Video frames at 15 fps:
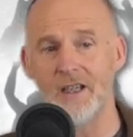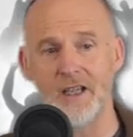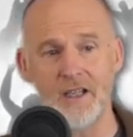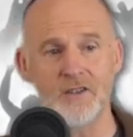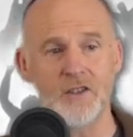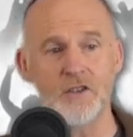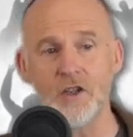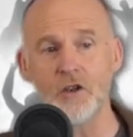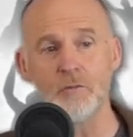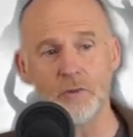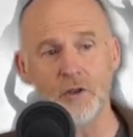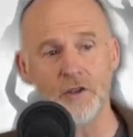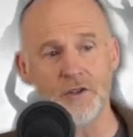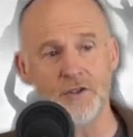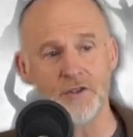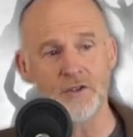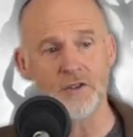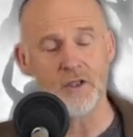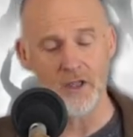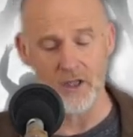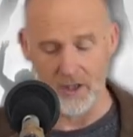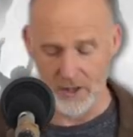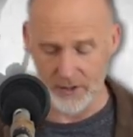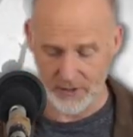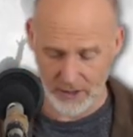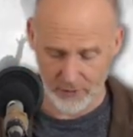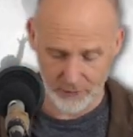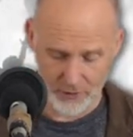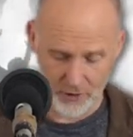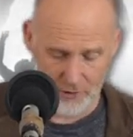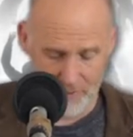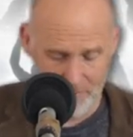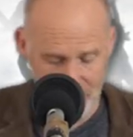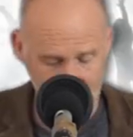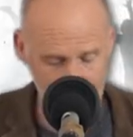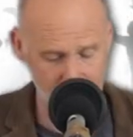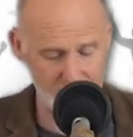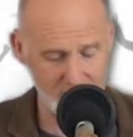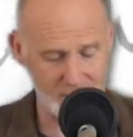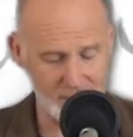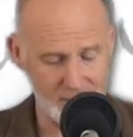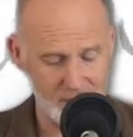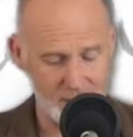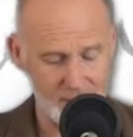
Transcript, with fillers: It's his own brothers. They throw him in the pit.